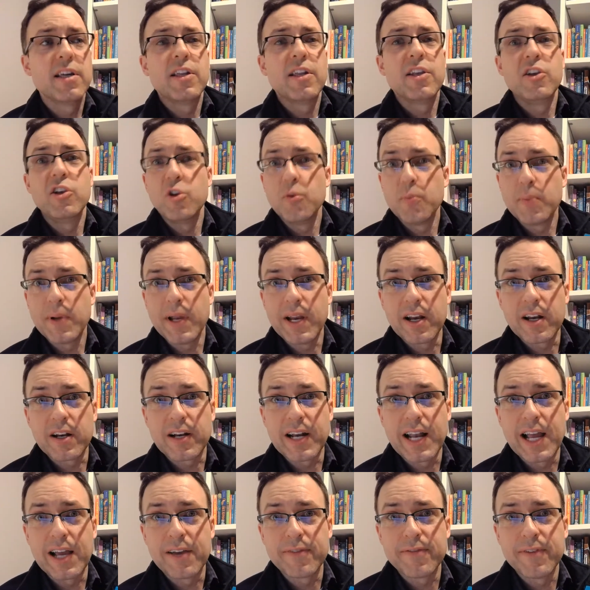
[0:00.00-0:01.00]
new
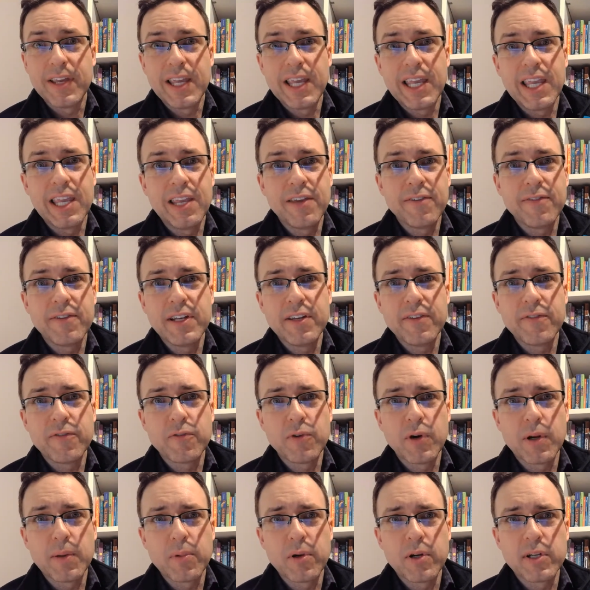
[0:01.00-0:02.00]
paragraph. Even if
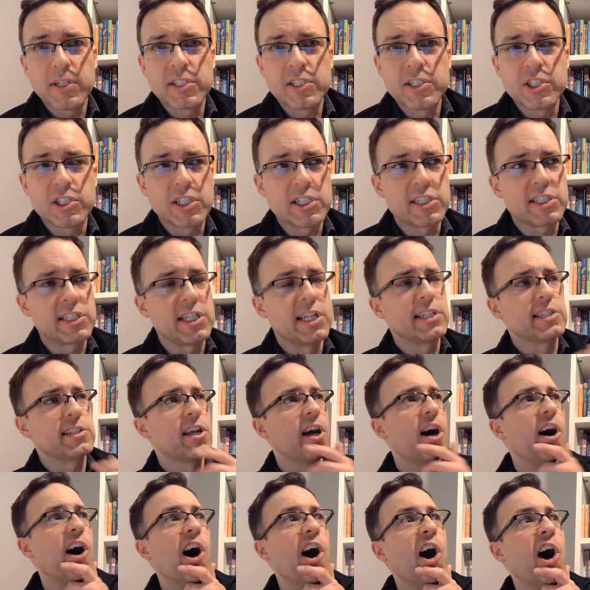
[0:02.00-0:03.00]
one person just says,
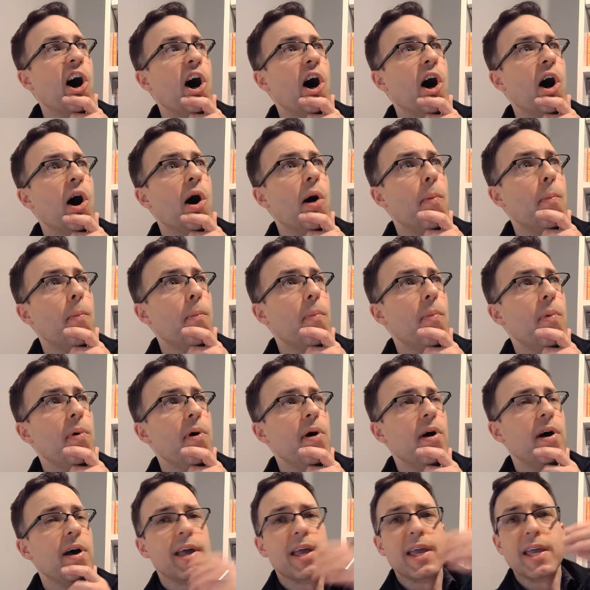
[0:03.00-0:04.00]
and
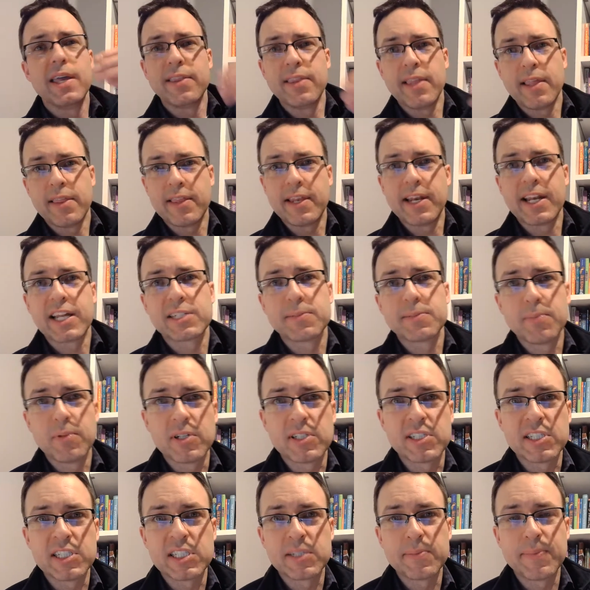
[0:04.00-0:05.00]
then the next
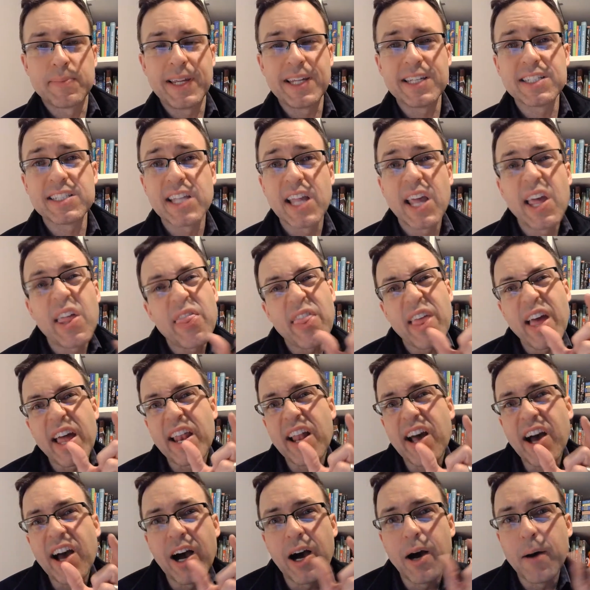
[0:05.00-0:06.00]
person speaks,
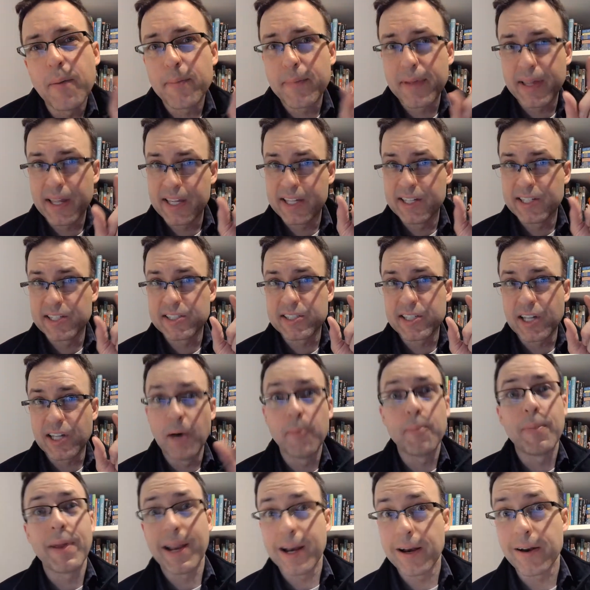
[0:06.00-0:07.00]
that is a
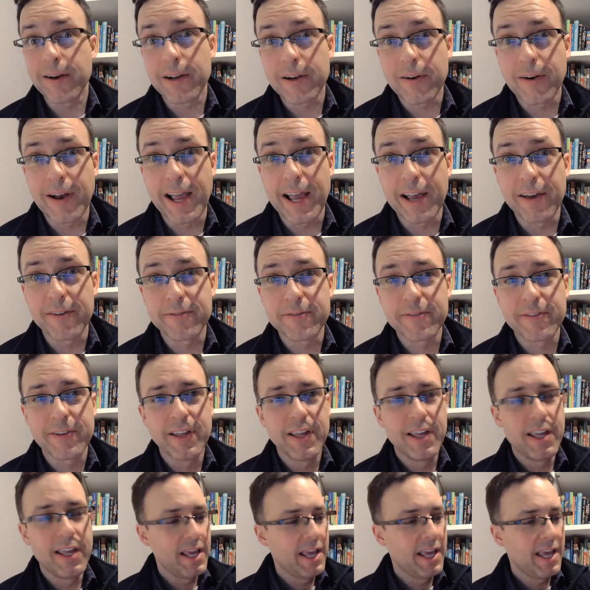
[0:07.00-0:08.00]
paragraph.
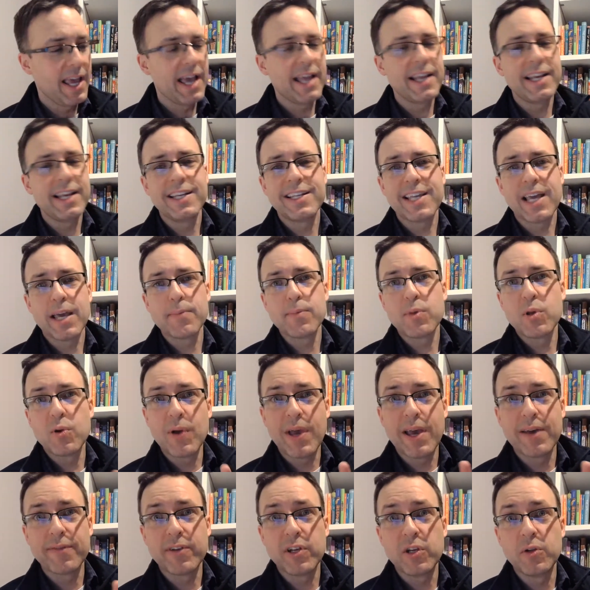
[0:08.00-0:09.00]
Anytime you
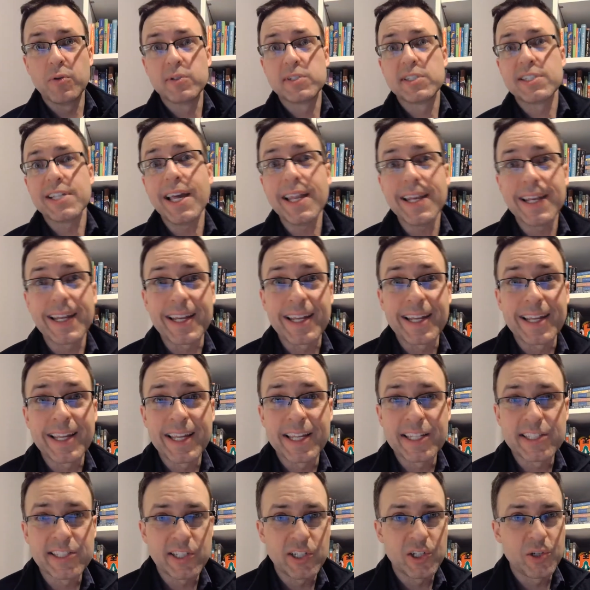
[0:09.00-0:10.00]
have a new setting,
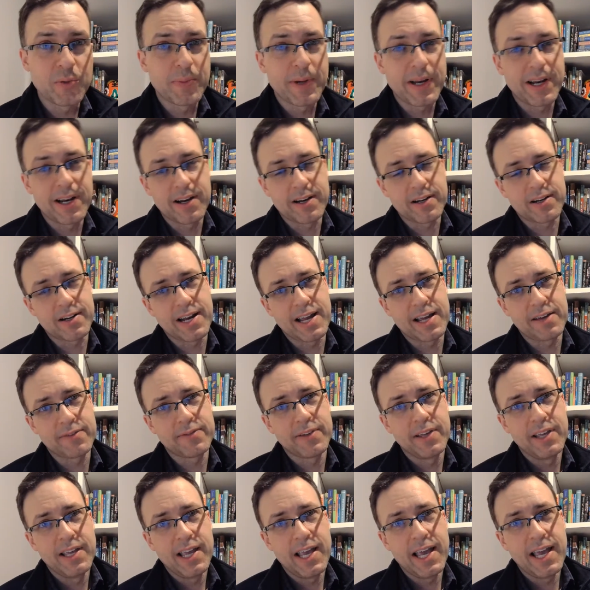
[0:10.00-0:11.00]
it's a new paragraph.
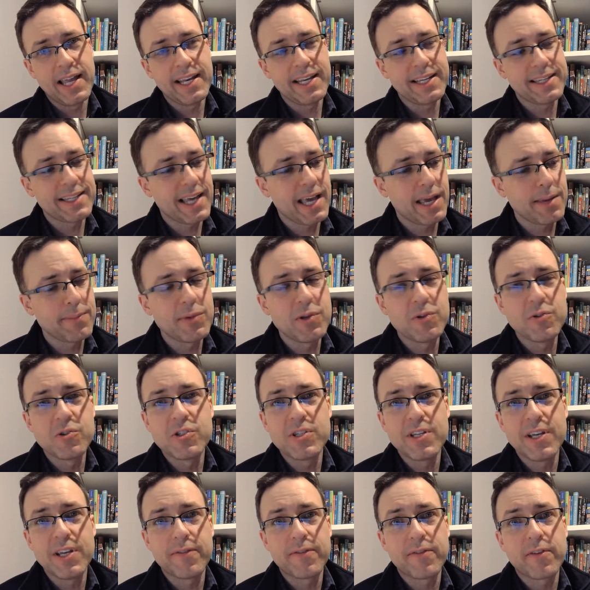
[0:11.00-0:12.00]
Anytime you
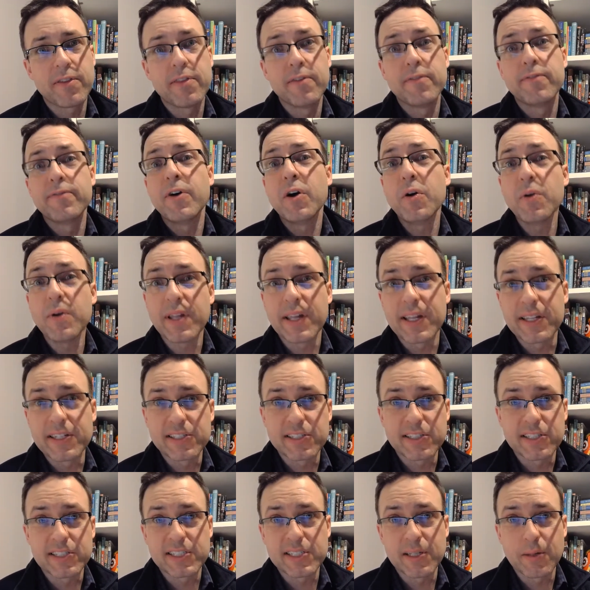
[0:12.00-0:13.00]
shift the focus
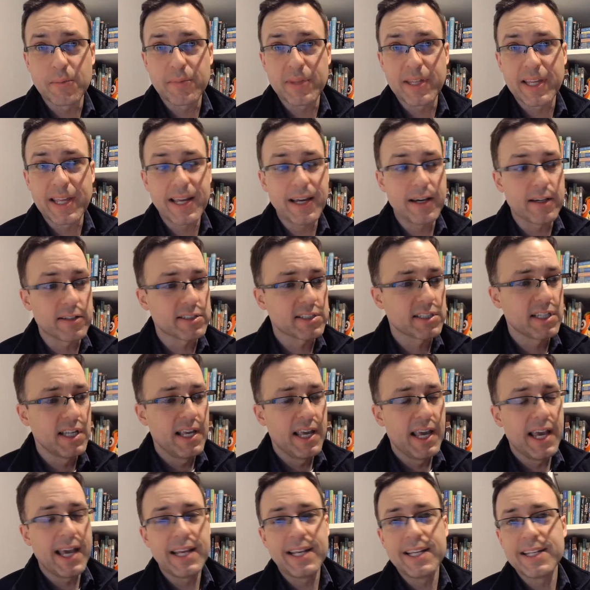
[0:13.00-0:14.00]
to something else,
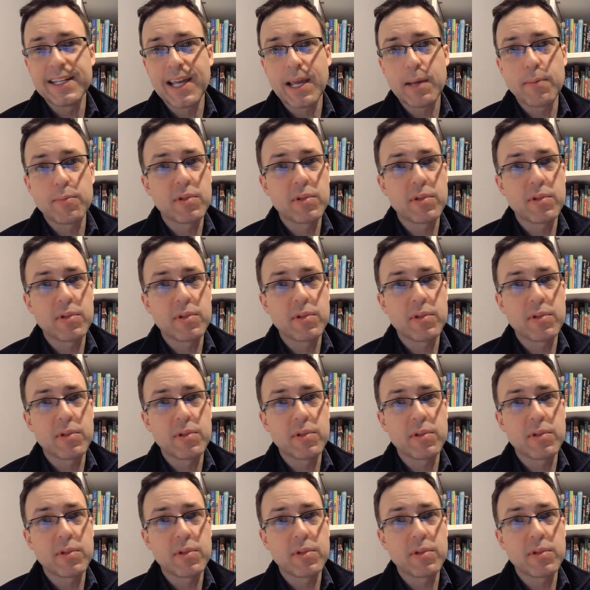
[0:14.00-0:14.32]
anytime